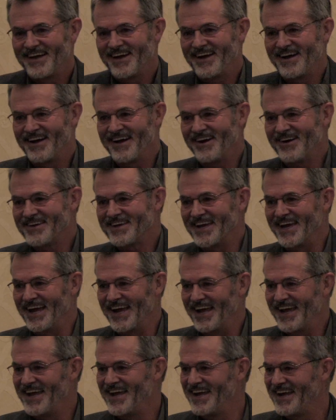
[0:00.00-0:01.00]
Okay.
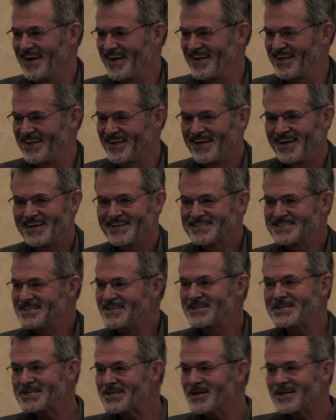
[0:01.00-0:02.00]

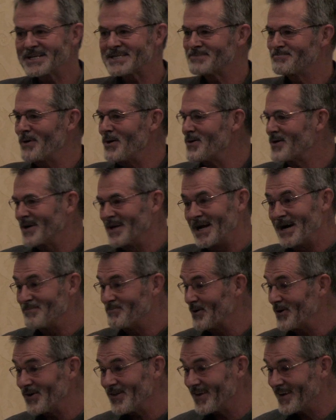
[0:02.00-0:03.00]
You should have spoken up
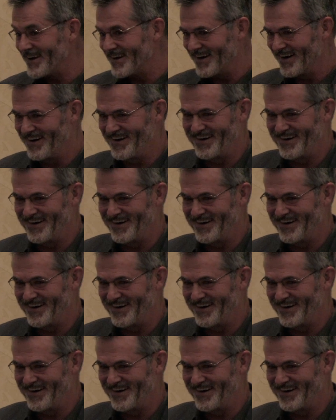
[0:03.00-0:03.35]
earlier.